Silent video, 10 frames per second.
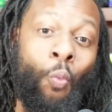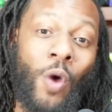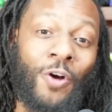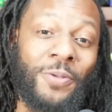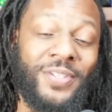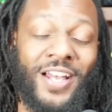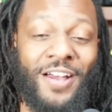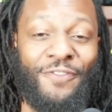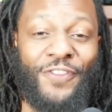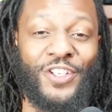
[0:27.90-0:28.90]
Welcome to
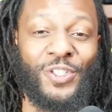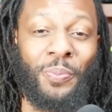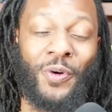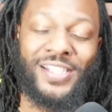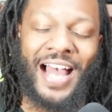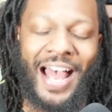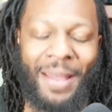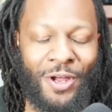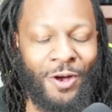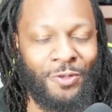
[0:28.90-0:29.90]
Unfair Sports. I'm
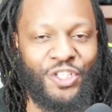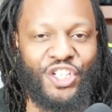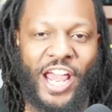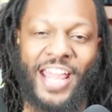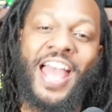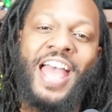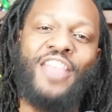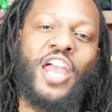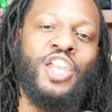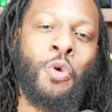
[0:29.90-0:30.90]
your host, Jay.
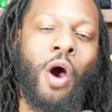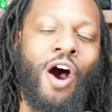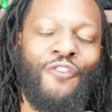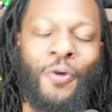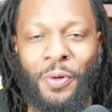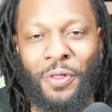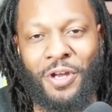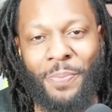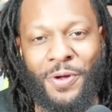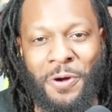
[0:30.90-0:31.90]
Thank you all for pulling
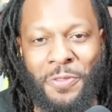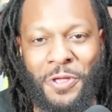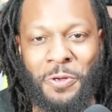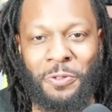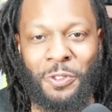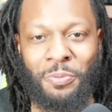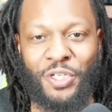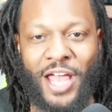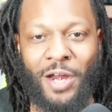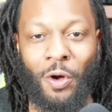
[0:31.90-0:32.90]
up here on the YouTube
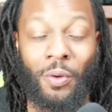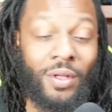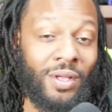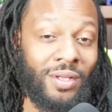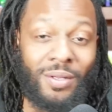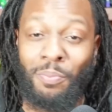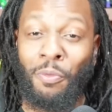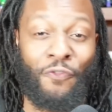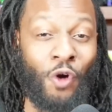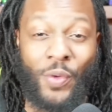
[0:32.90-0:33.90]
channel.
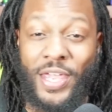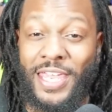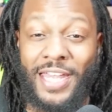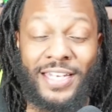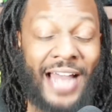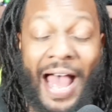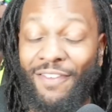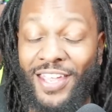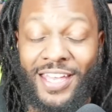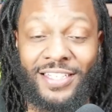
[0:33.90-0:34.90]
Before we get
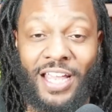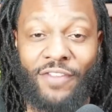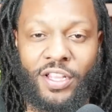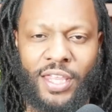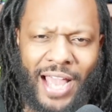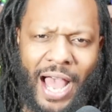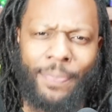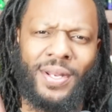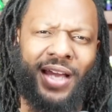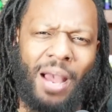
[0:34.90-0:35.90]
diving into everything, hop
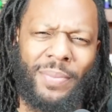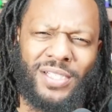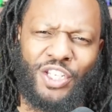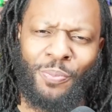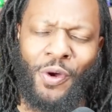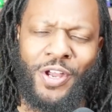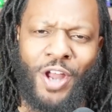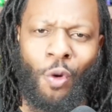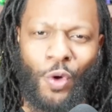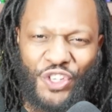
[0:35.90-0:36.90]
in the comments, let your boy
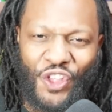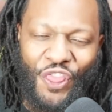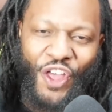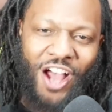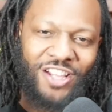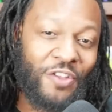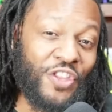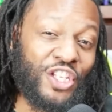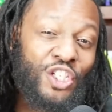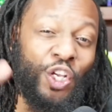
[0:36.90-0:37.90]
know what's your thoughts on
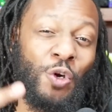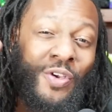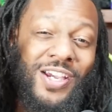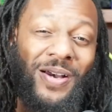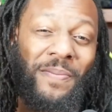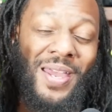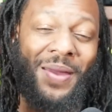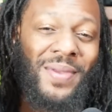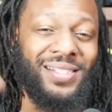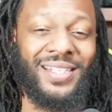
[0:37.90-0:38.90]
these two
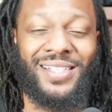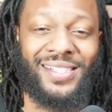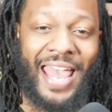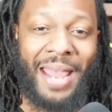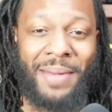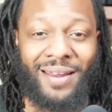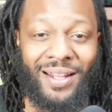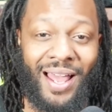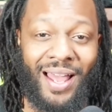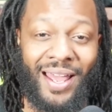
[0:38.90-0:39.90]
commitments that just came down the
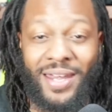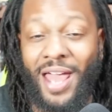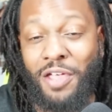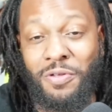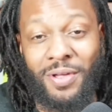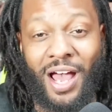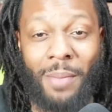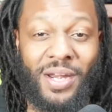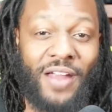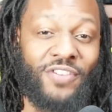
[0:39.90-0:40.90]
line. Now you can
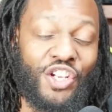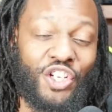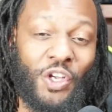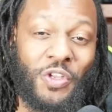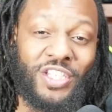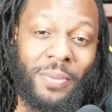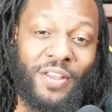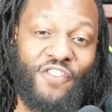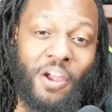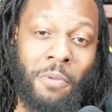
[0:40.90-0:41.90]
comment after I show you some of the
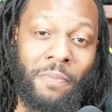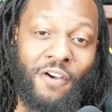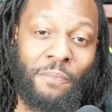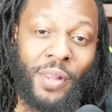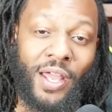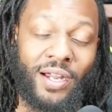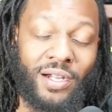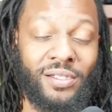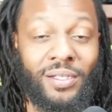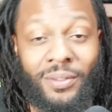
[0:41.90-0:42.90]
film on both
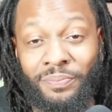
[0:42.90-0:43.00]
players.